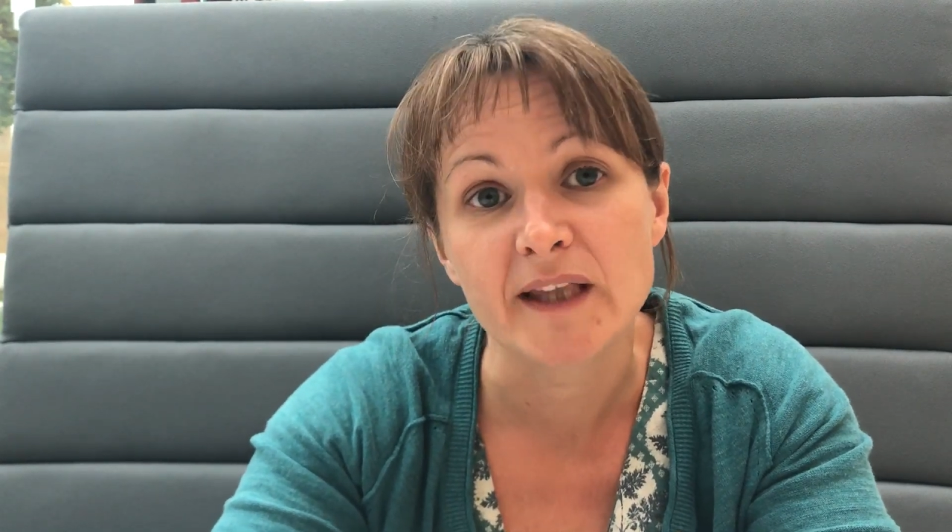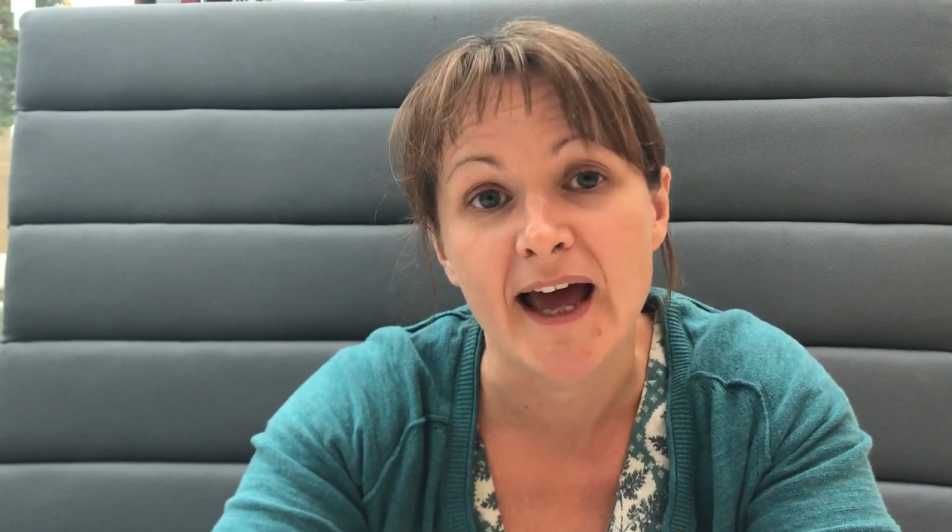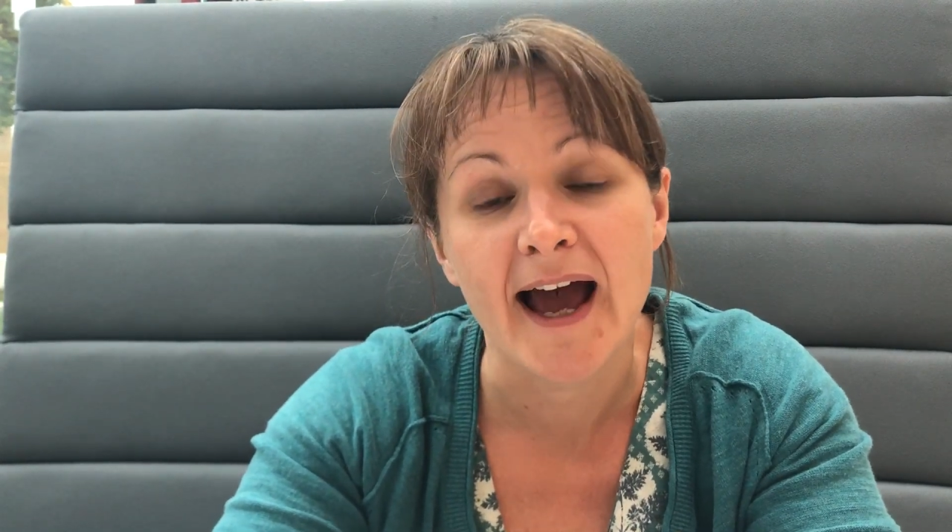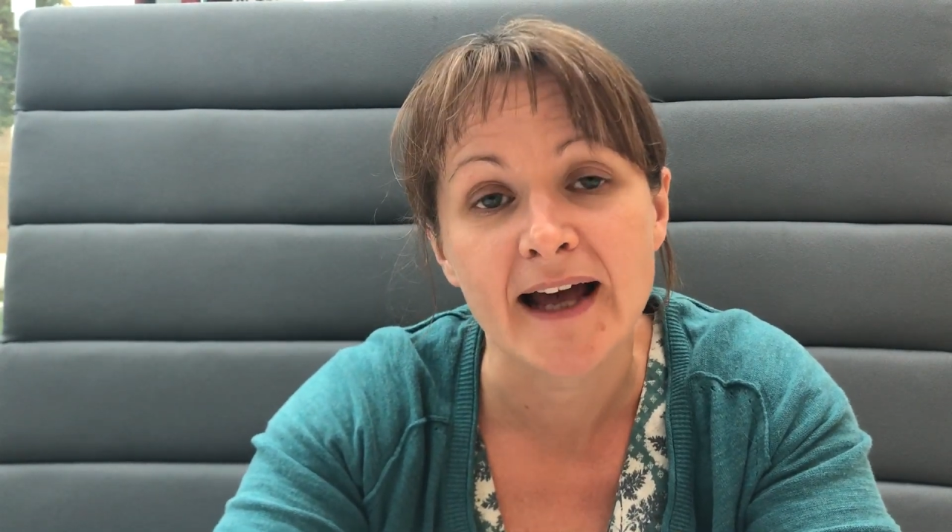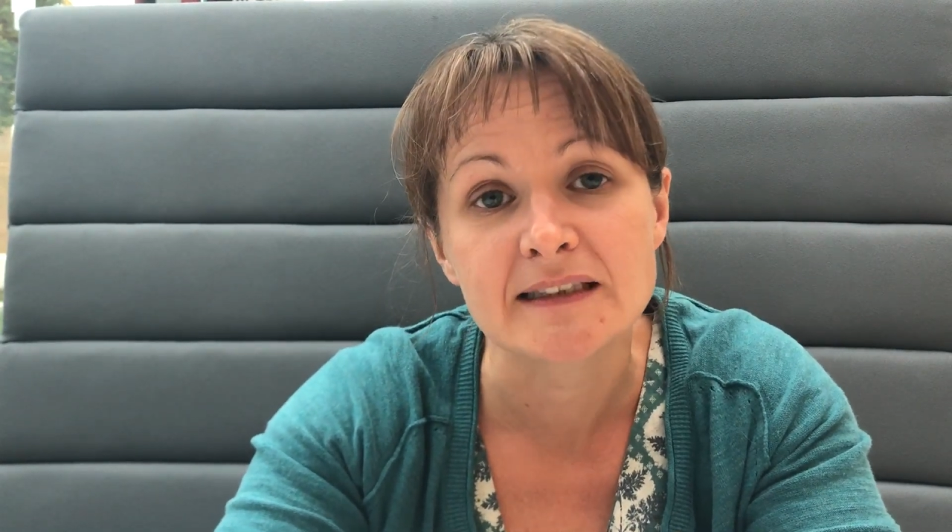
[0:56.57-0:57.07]
their
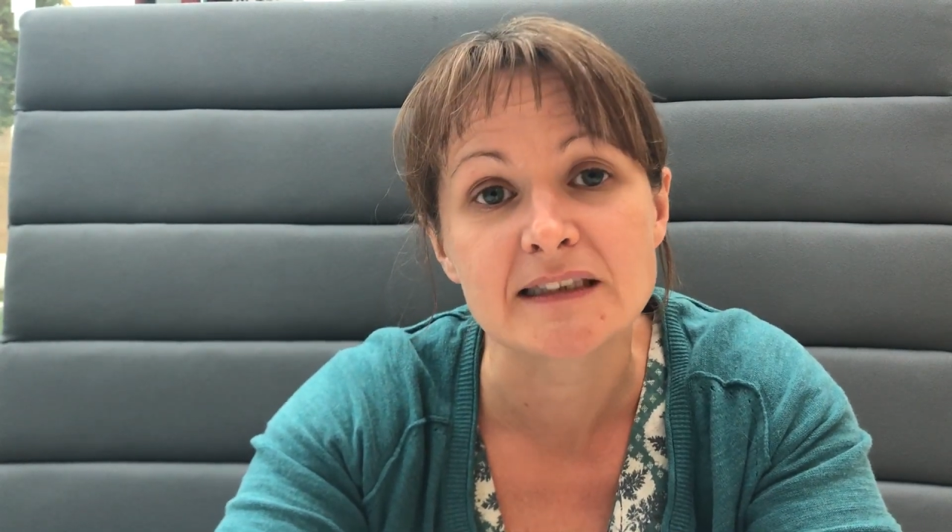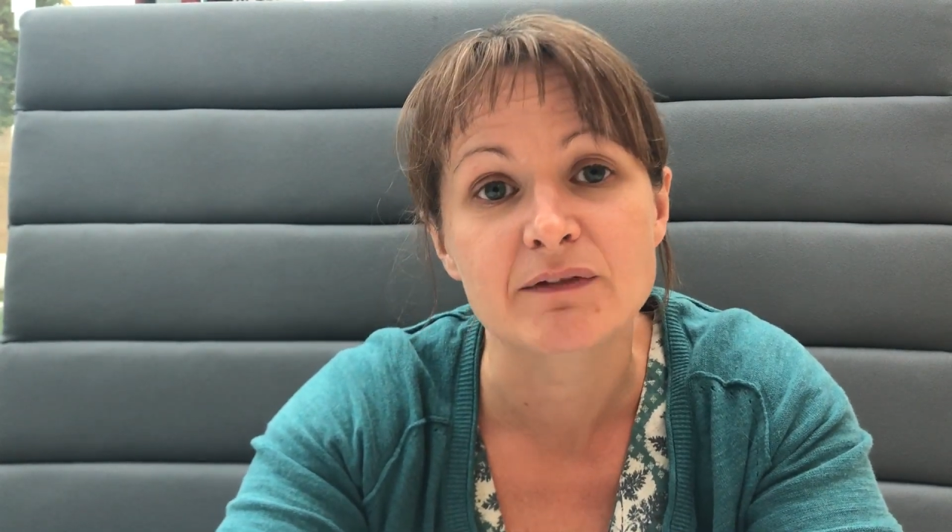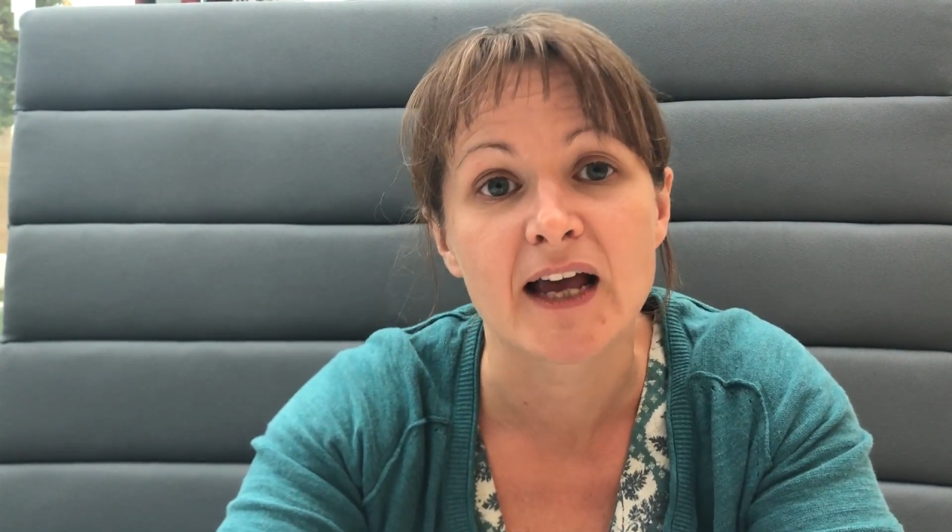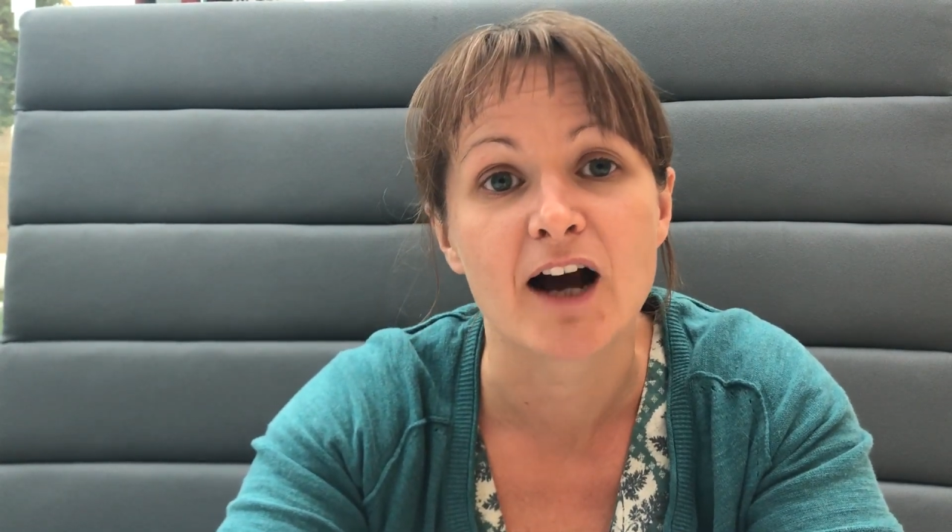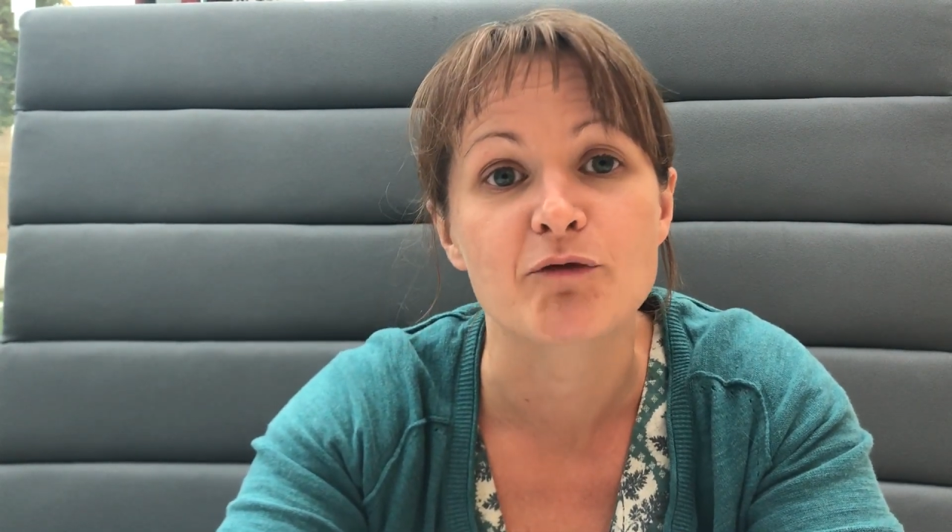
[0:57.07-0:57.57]
hands if
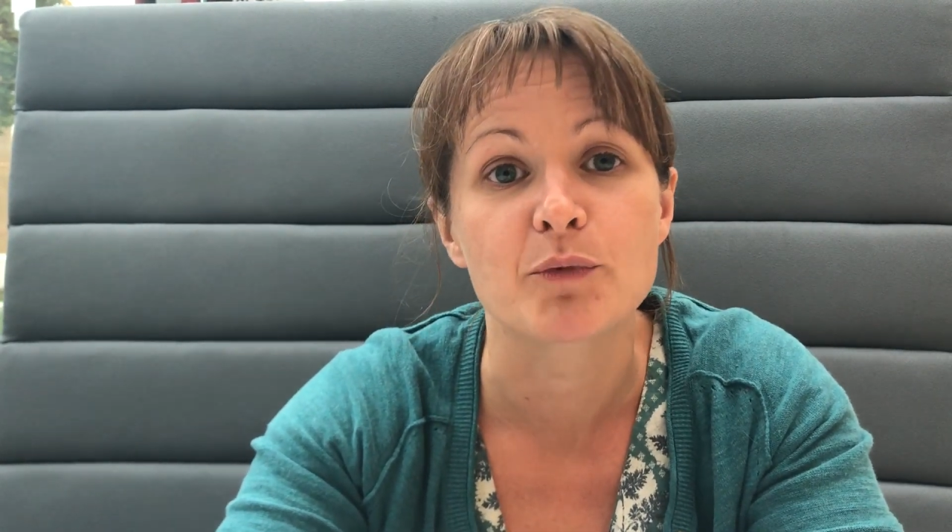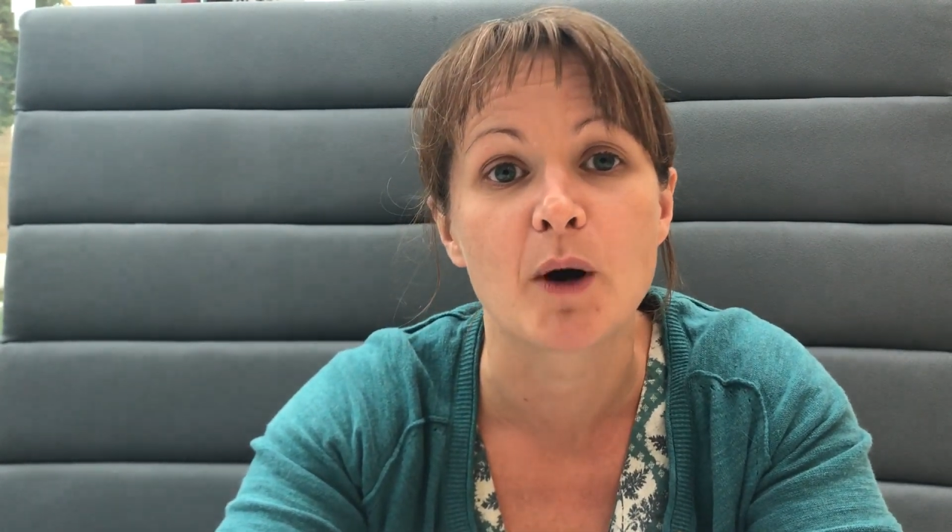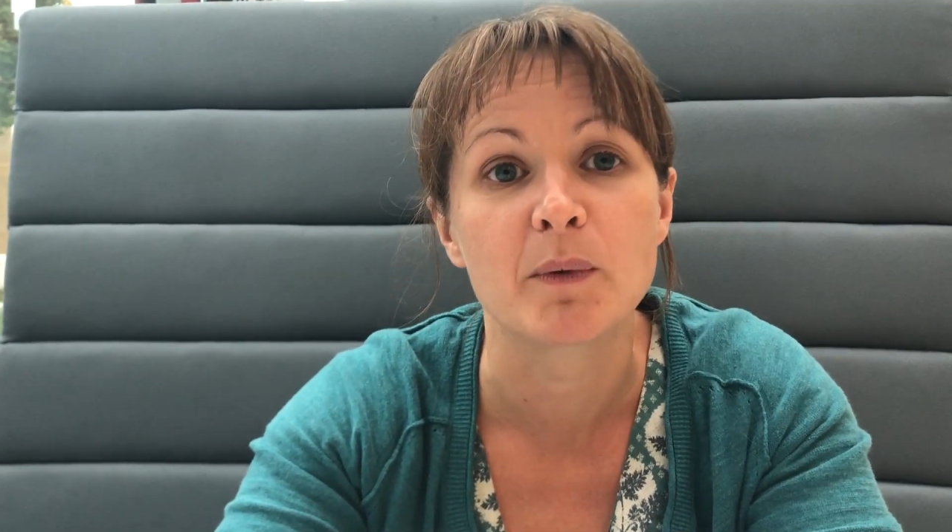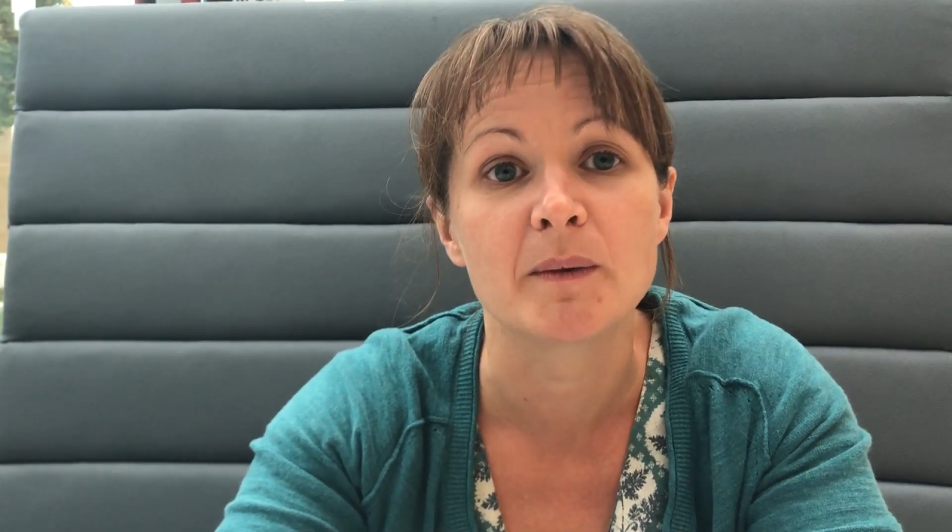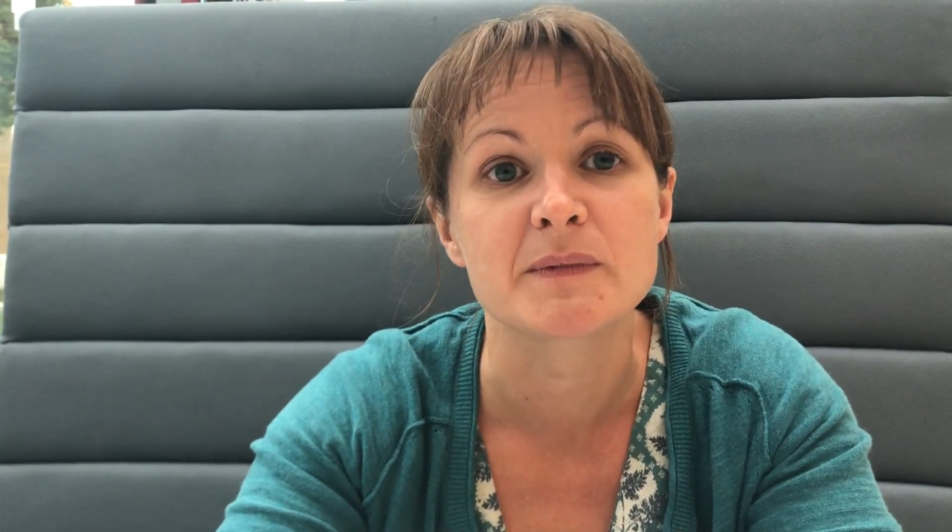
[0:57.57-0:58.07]
they have
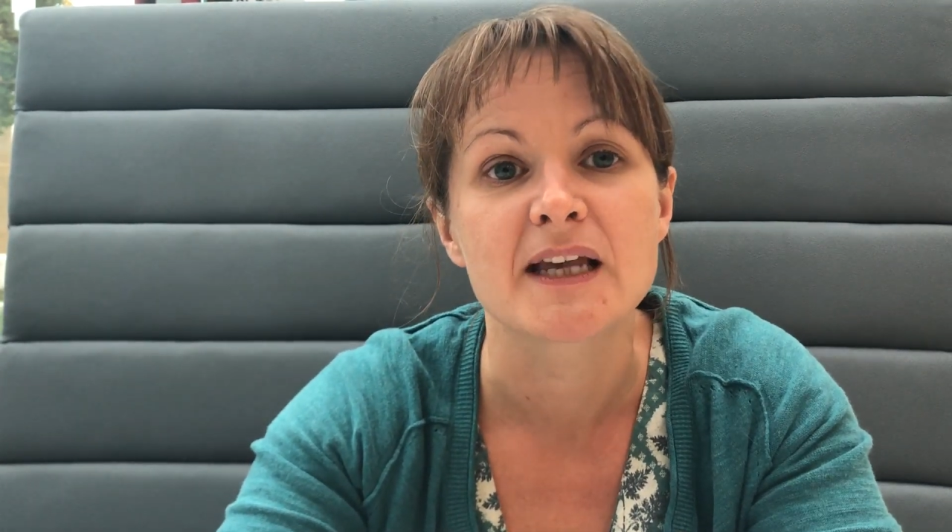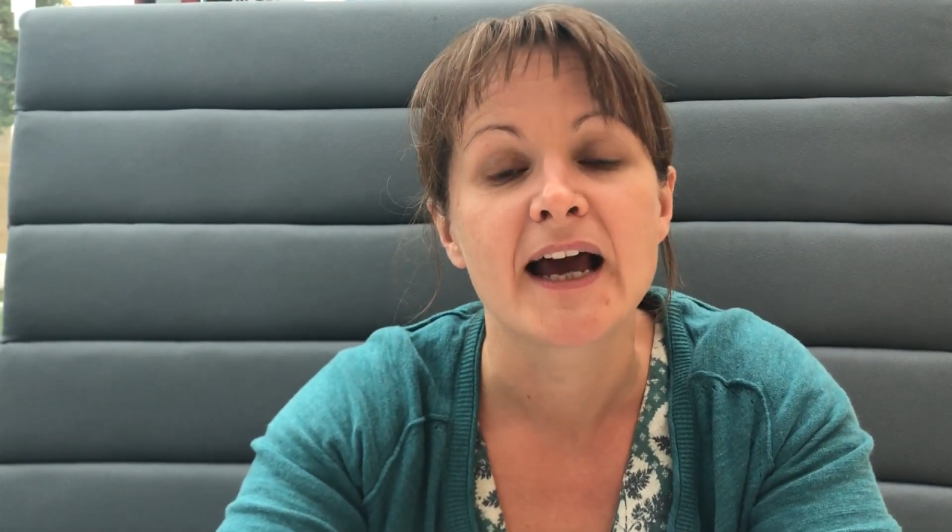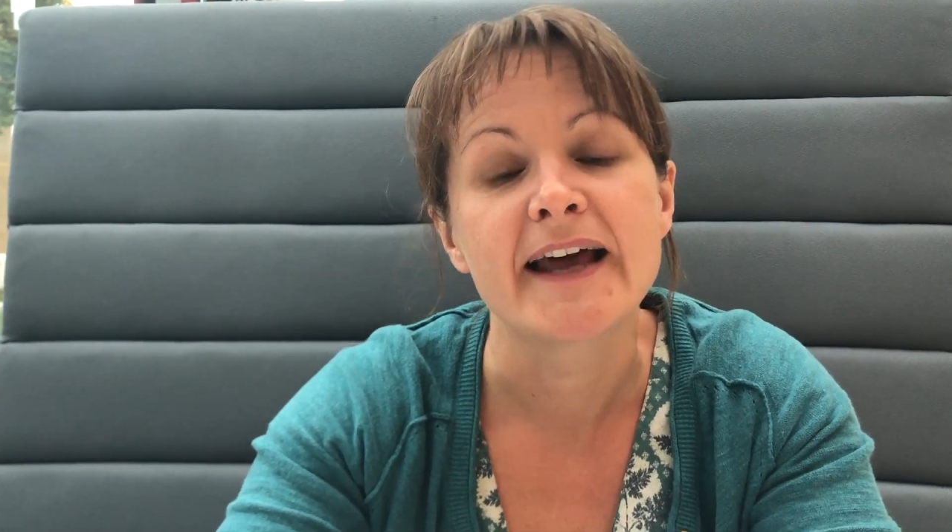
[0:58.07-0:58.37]
problems,